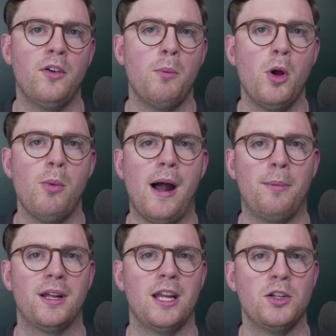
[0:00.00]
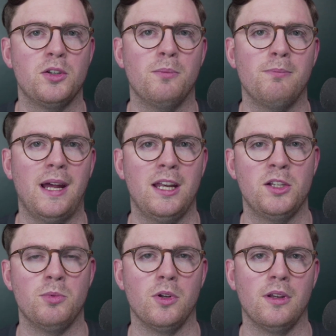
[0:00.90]
of our mobile application
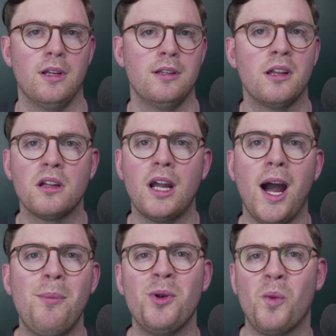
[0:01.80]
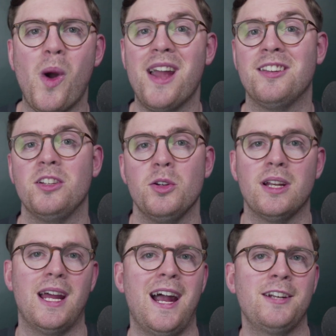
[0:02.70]
management, there's a couple of ways that you
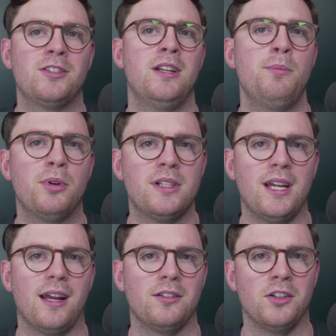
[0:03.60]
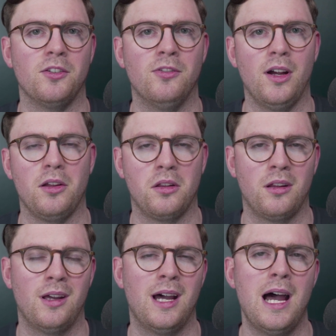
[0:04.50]
can actually protect a device.
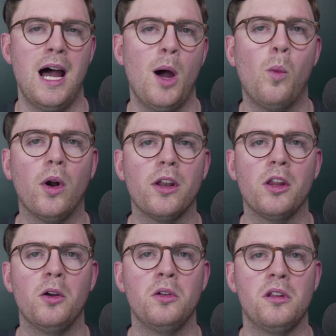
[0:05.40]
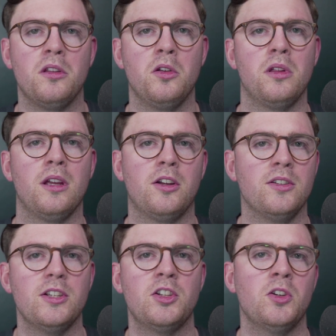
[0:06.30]
And one of those is using
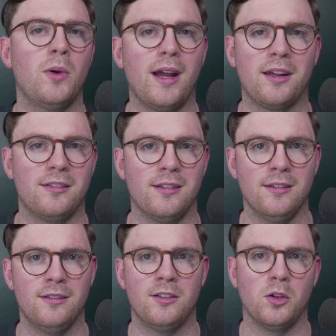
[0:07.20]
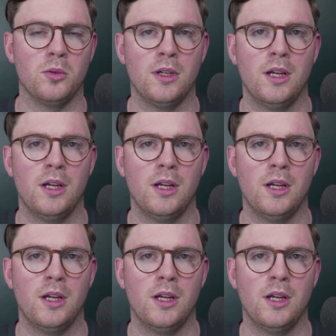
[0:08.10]
conditional access. So